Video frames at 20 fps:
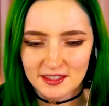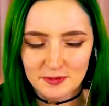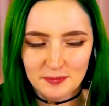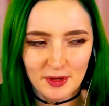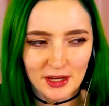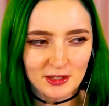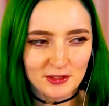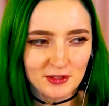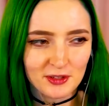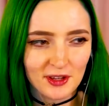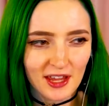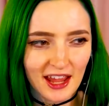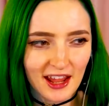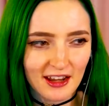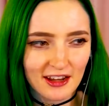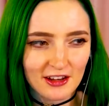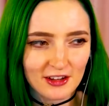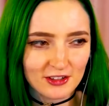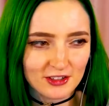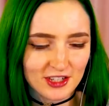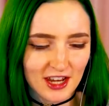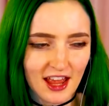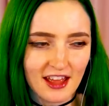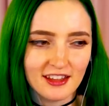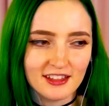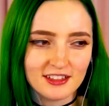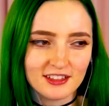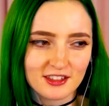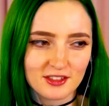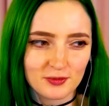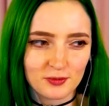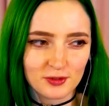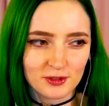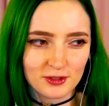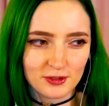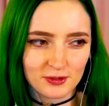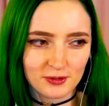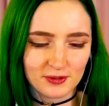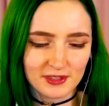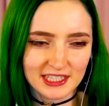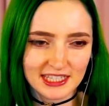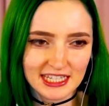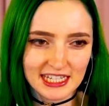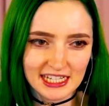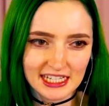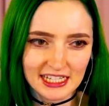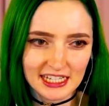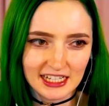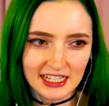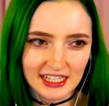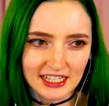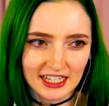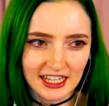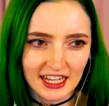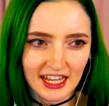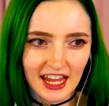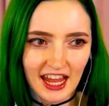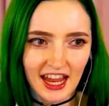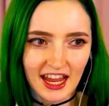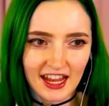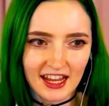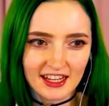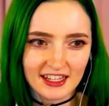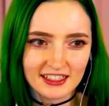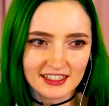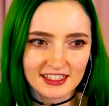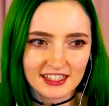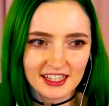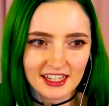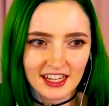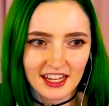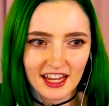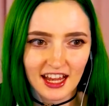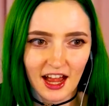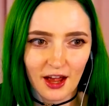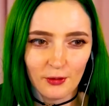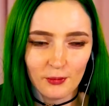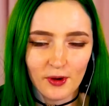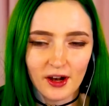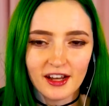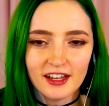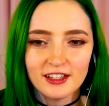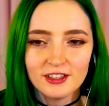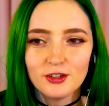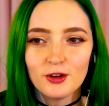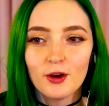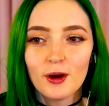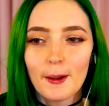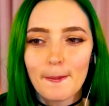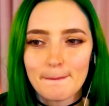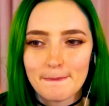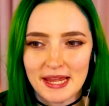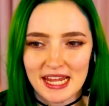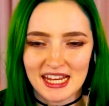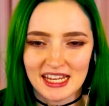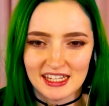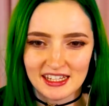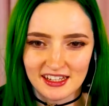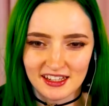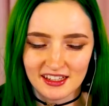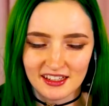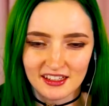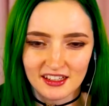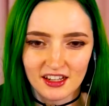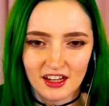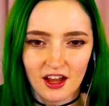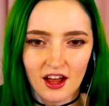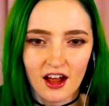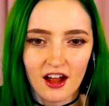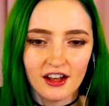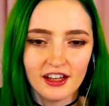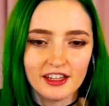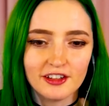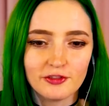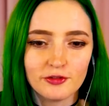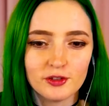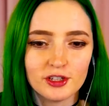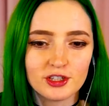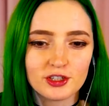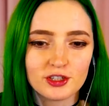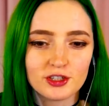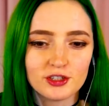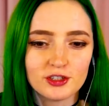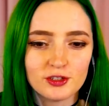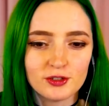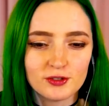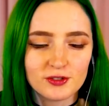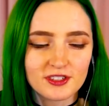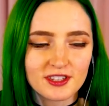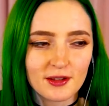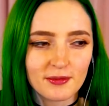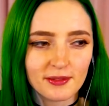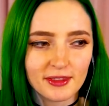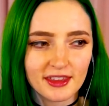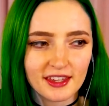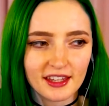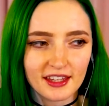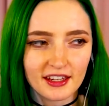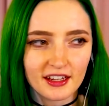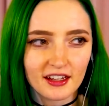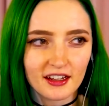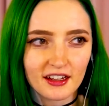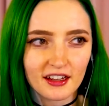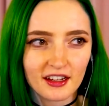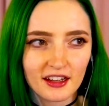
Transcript: special editor challenge we're doing with Dina, and I wanted your opinion on if we should do something